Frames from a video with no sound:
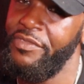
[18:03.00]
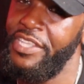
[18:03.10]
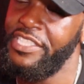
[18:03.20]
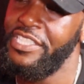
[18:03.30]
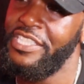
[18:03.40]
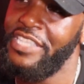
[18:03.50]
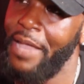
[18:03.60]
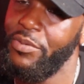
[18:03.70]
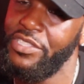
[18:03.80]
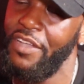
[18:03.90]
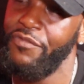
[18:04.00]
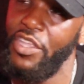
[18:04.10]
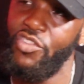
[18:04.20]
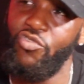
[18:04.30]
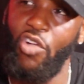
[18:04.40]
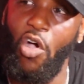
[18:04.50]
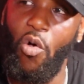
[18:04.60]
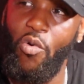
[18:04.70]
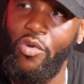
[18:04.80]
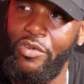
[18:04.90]
this is the type of stuff that
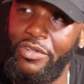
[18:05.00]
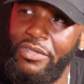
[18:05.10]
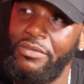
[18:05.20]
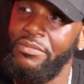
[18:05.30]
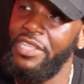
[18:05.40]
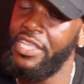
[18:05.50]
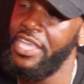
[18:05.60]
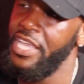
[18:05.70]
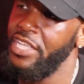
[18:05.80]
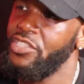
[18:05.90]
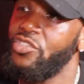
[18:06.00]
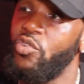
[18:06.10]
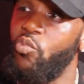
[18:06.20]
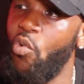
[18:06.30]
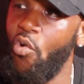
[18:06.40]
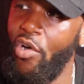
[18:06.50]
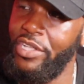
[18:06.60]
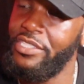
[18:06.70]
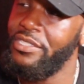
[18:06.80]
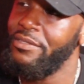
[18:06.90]
draw the kids
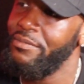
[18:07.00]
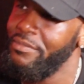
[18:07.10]
towards.